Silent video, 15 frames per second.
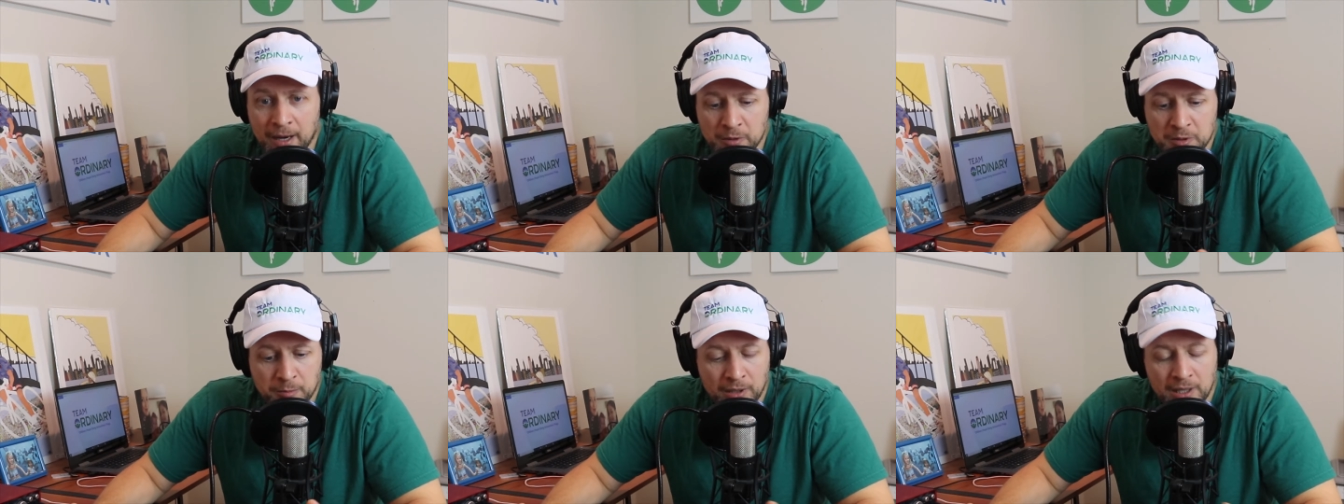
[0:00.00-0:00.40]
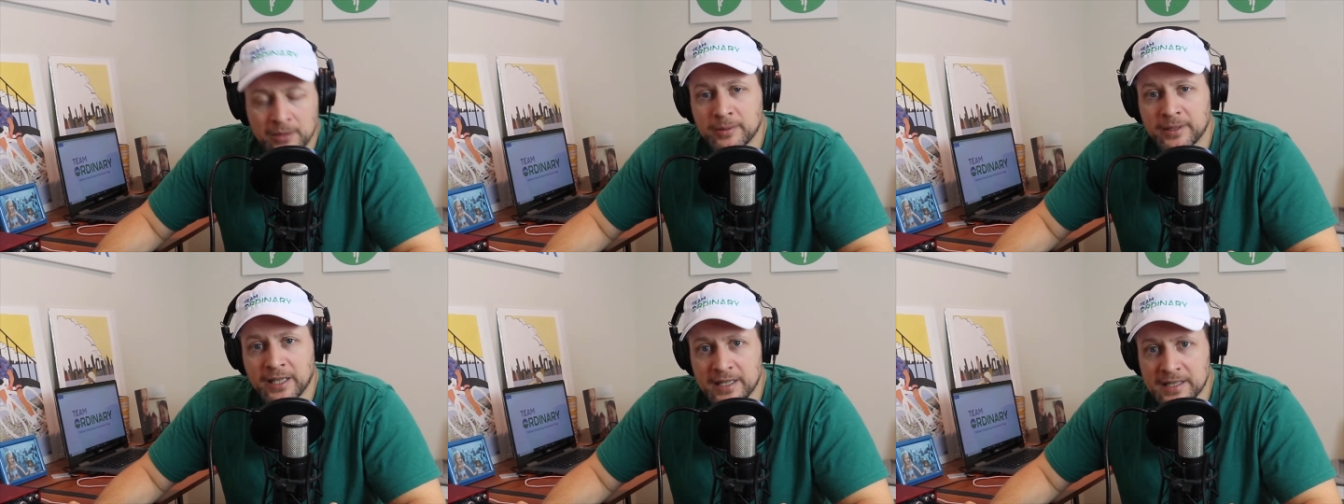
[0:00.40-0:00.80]
I was
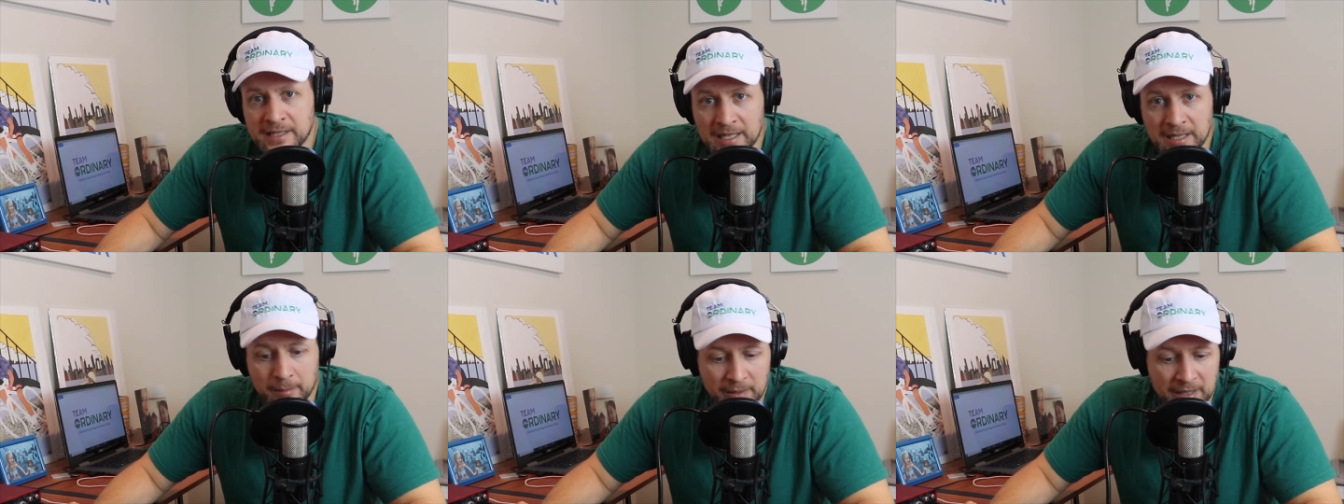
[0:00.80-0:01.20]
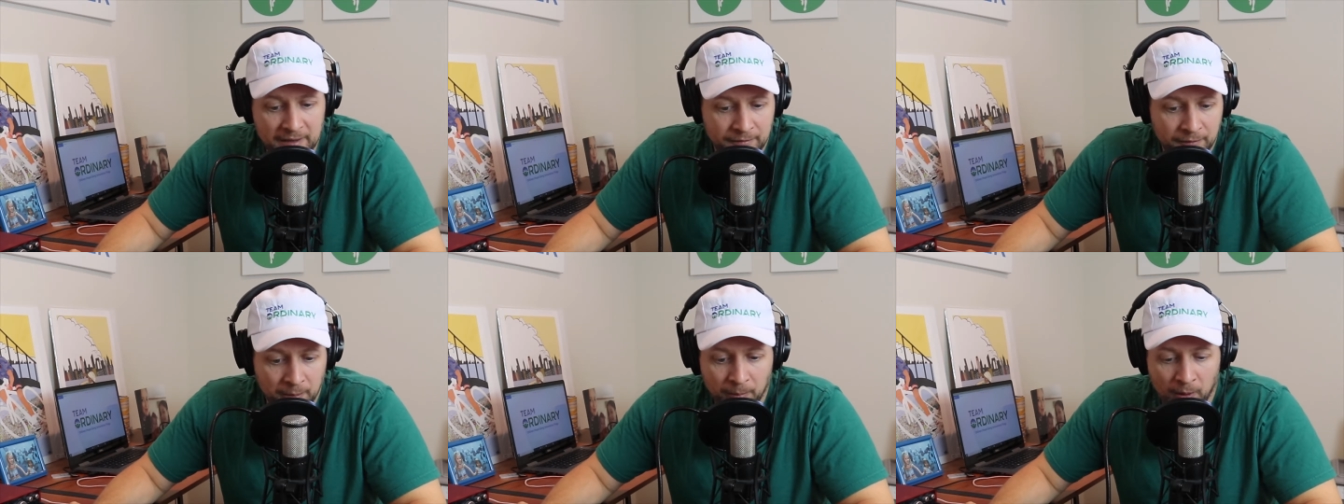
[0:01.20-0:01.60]
probably on a team, be it
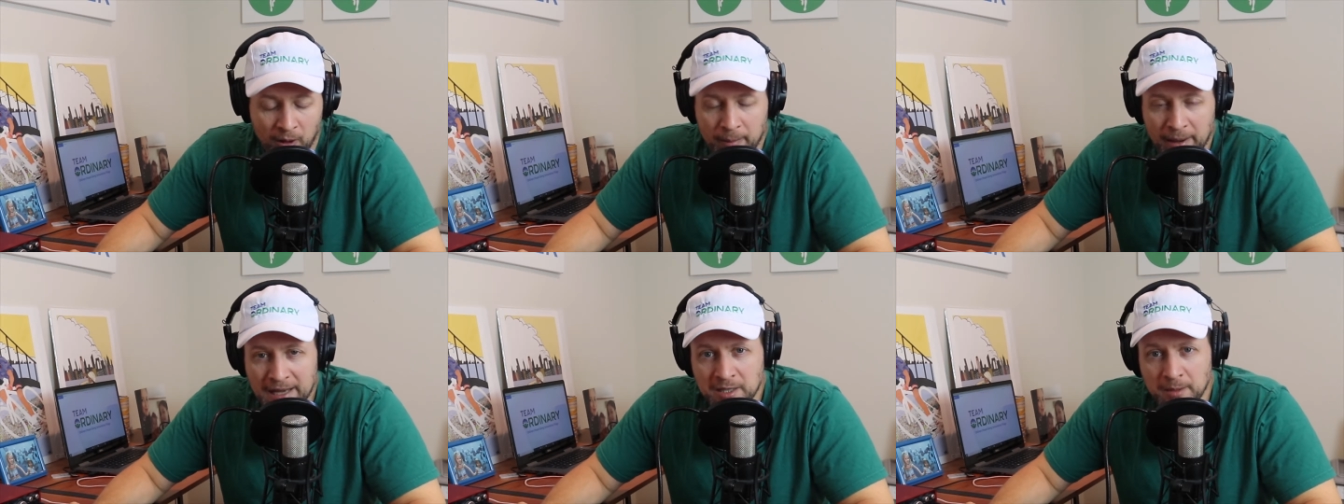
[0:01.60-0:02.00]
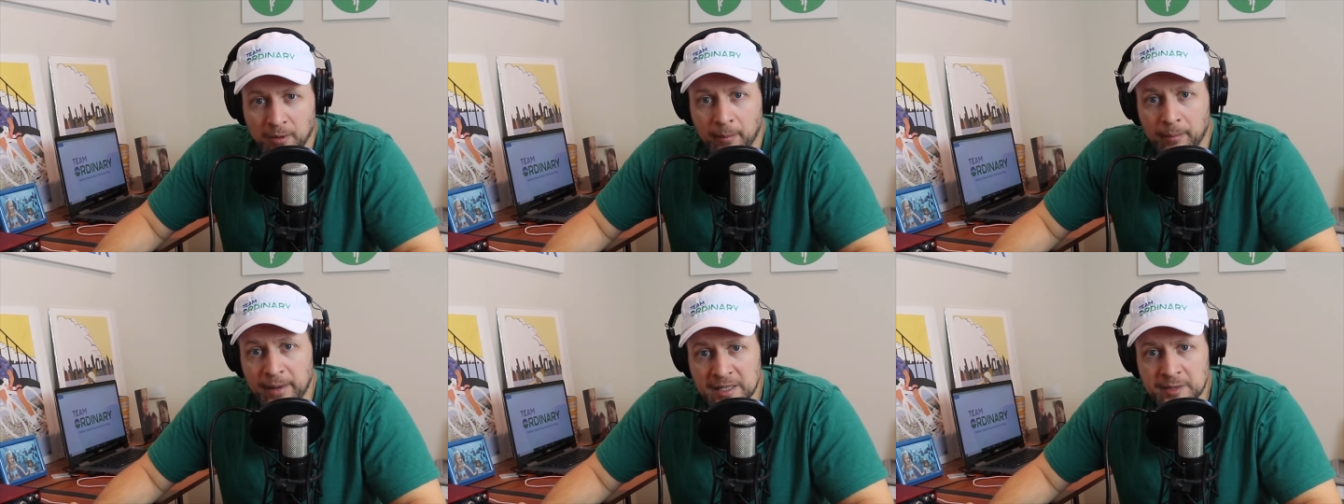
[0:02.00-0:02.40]
football,
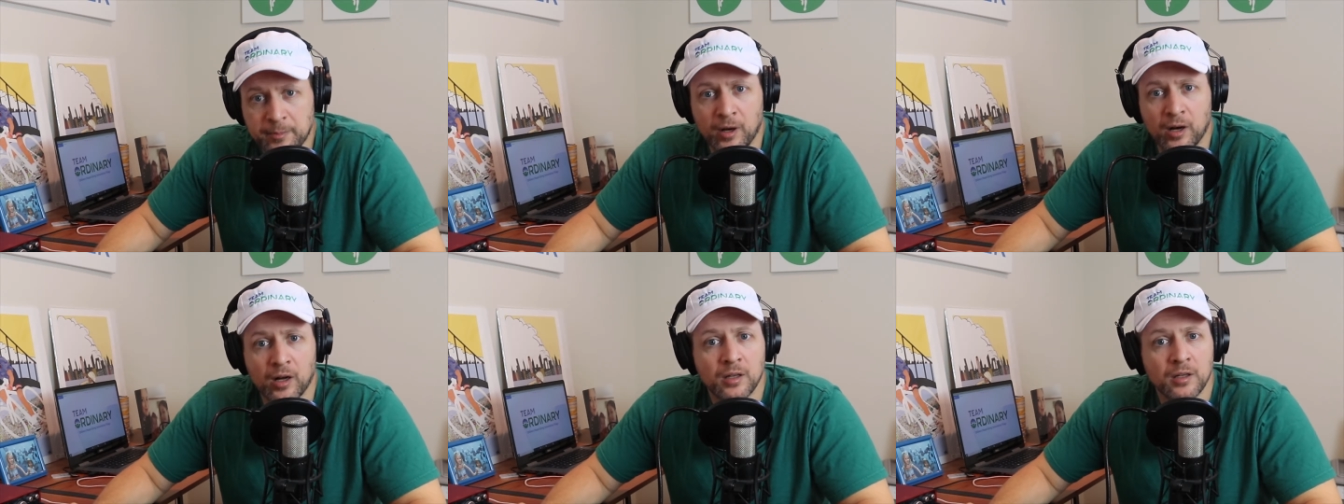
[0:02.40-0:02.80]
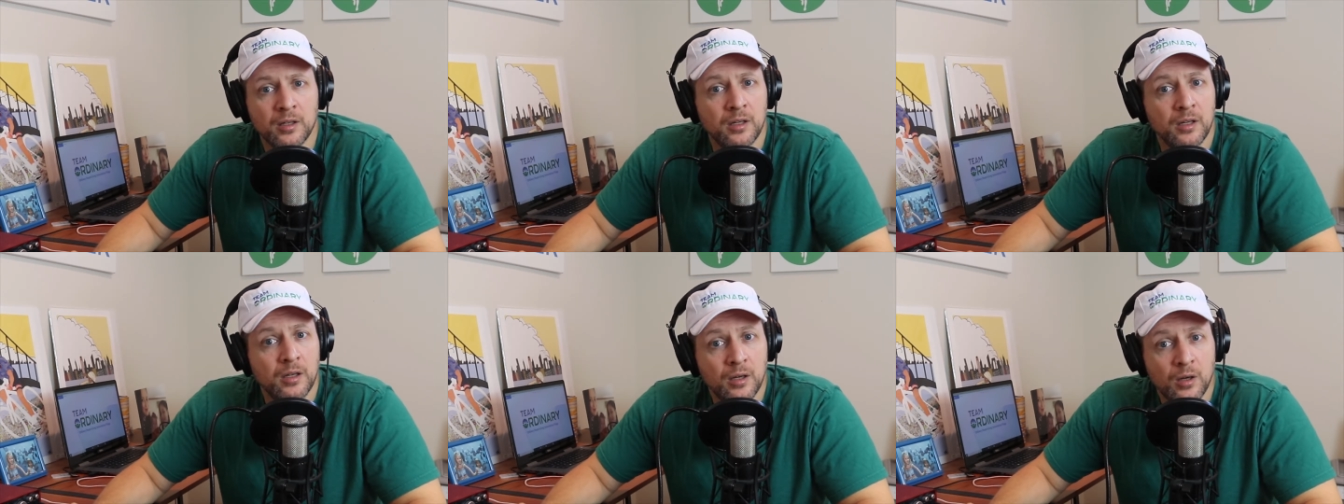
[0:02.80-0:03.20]
basketball, baseball,
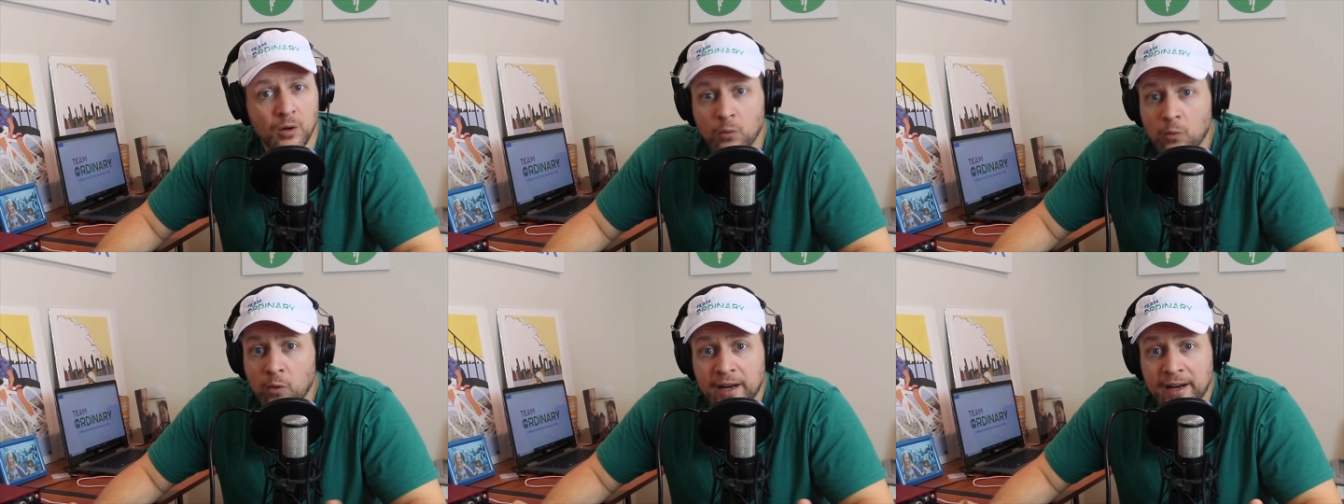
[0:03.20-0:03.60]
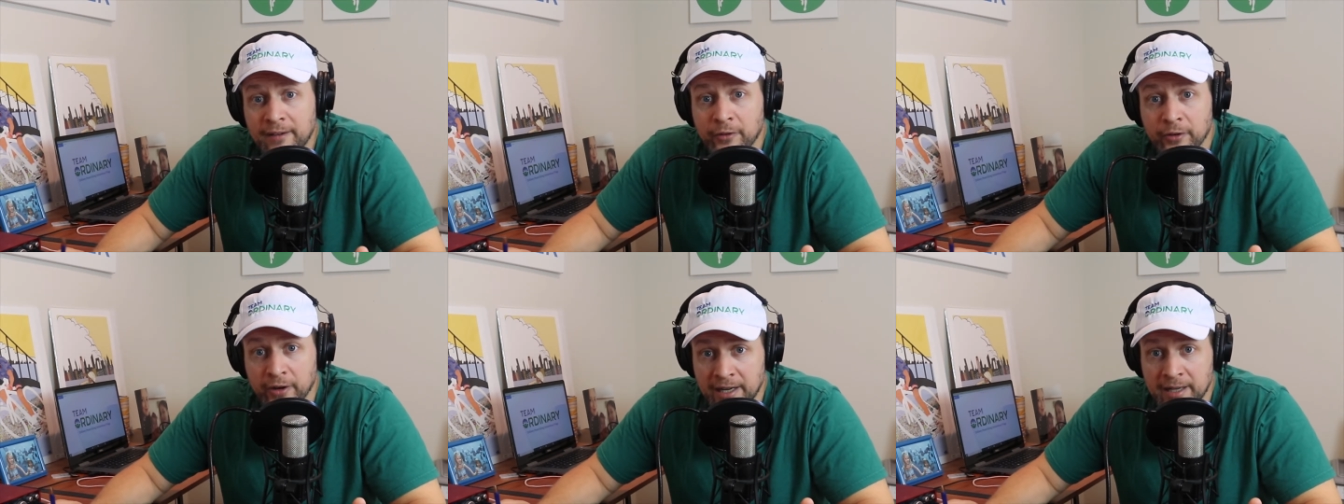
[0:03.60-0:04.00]
whatever